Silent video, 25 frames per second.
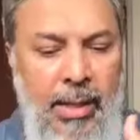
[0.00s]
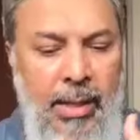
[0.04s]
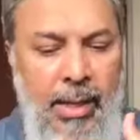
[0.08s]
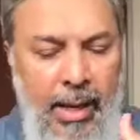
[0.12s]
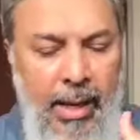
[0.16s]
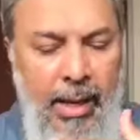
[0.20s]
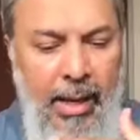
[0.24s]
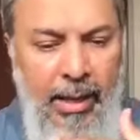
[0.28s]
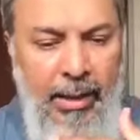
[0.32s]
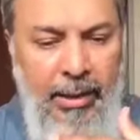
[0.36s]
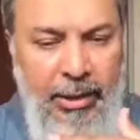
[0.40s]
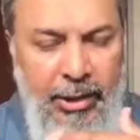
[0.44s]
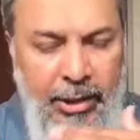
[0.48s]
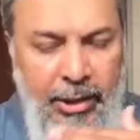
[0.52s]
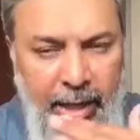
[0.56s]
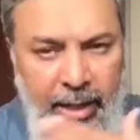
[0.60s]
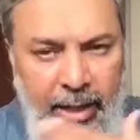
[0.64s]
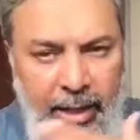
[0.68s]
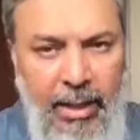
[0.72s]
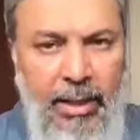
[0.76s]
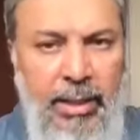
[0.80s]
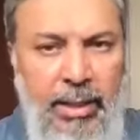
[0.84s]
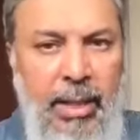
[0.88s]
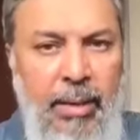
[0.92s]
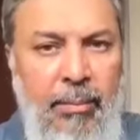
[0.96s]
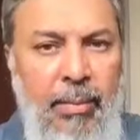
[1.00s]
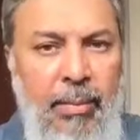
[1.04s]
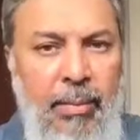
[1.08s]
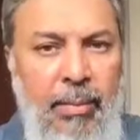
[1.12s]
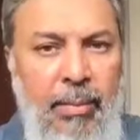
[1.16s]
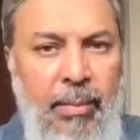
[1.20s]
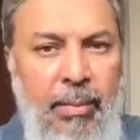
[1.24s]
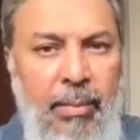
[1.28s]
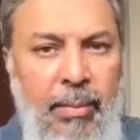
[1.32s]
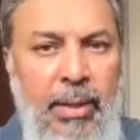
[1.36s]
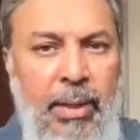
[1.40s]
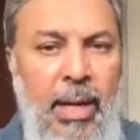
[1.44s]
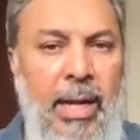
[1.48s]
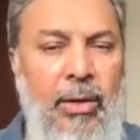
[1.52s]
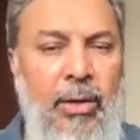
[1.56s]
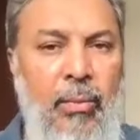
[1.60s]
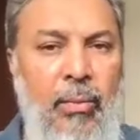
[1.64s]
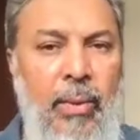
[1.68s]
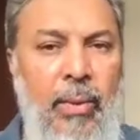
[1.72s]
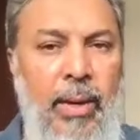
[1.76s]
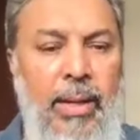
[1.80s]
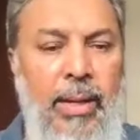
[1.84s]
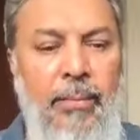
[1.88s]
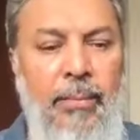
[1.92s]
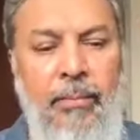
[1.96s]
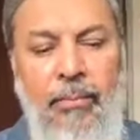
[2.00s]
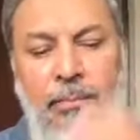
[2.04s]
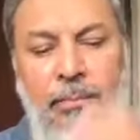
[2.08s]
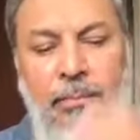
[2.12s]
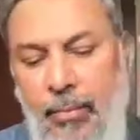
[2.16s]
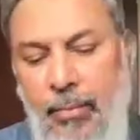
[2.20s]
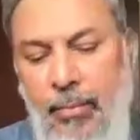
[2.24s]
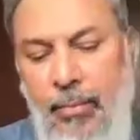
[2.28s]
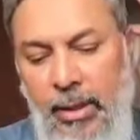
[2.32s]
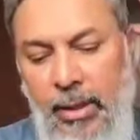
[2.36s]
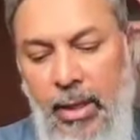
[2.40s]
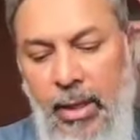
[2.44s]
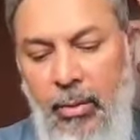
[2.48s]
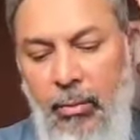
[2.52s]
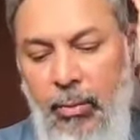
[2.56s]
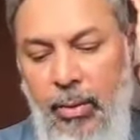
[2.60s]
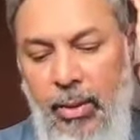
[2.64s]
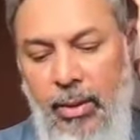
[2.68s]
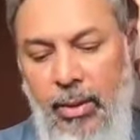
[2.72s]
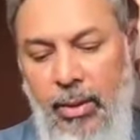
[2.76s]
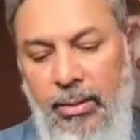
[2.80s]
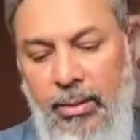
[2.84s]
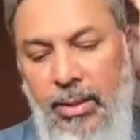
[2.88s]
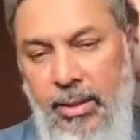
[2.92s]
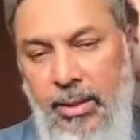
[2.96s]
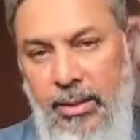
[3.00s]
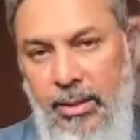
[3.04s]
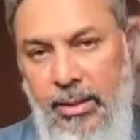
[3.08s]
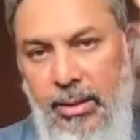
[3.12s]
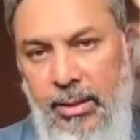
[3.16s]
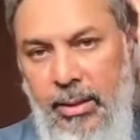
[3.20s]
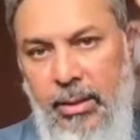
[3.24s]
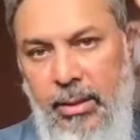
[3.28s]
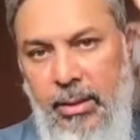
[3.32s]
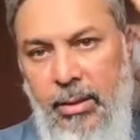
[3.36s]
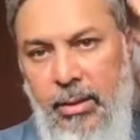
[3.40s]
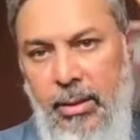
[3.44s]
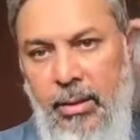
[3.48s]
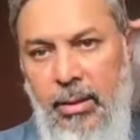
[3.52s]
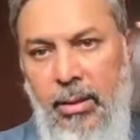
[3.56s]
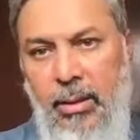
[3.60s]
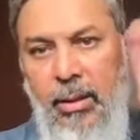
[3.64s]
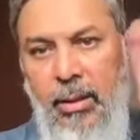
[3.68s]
and channel them in the right way, they will succeed.